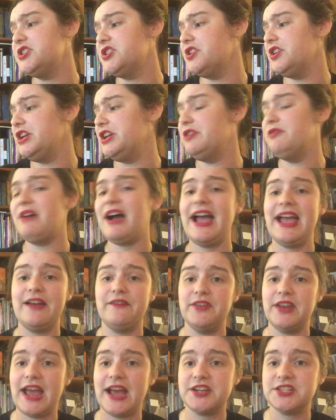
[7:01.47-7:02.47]
to show you, I
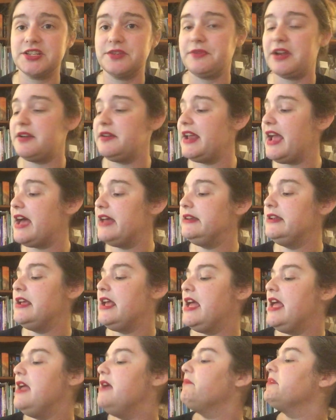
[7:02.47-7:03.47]
haven't actually read yet,
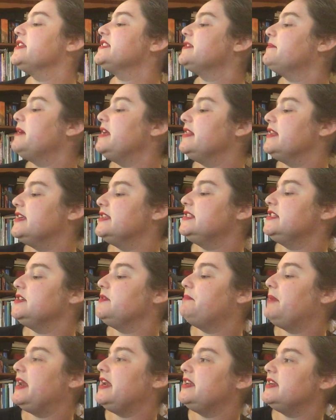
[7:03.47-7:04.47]
but it's on my
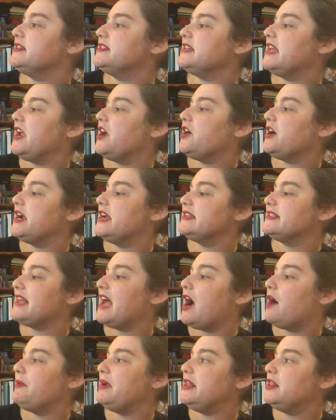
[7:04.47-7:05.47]
list. Benedict Carey's
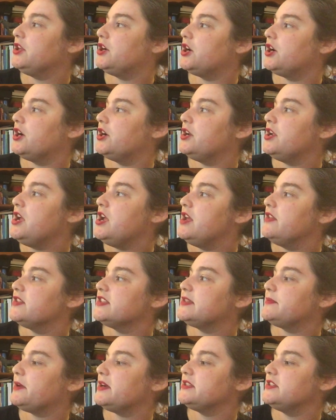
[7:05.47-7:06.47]
How We Learn, The
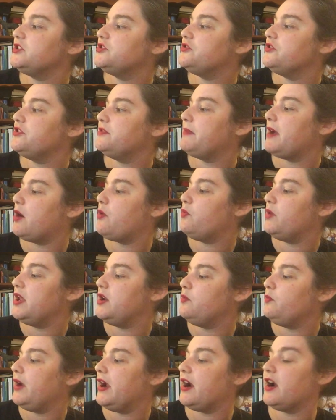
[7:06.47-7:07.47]
Surprising Truth About
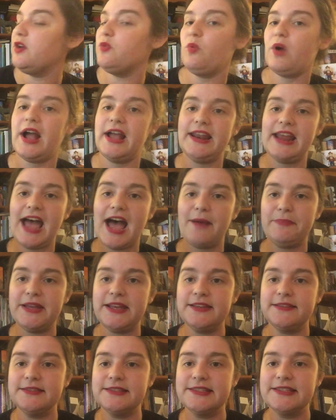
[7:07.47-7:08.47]
When, Where, and Why It
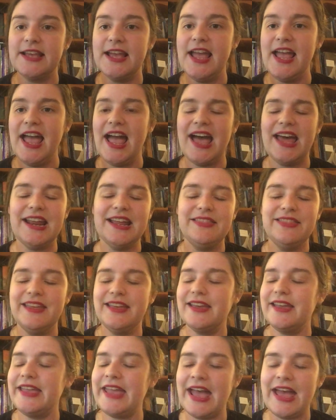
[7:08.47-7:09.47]
Happens. And I
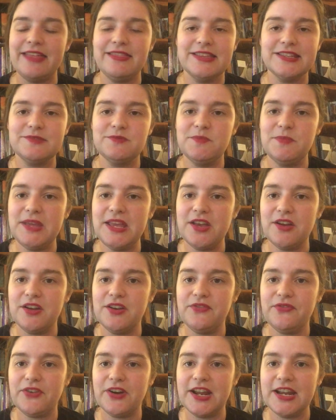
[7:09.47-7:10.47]
think, again, this would be
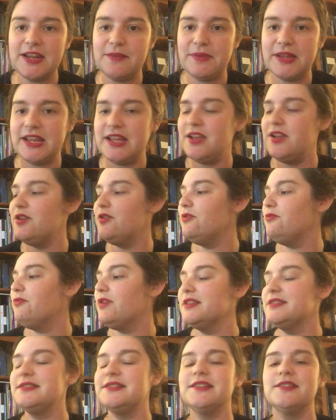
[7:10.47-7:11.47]
good for anybody who
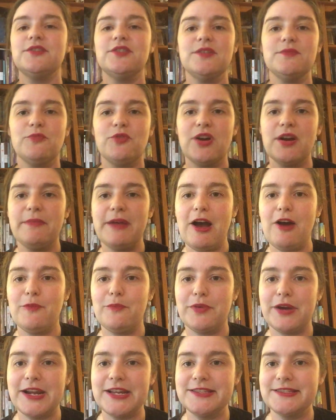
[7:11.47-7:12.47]
wants to learn more
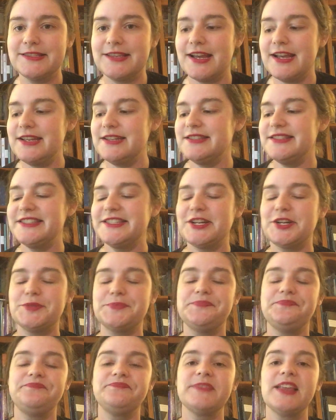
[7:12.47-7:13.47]
about brain science. So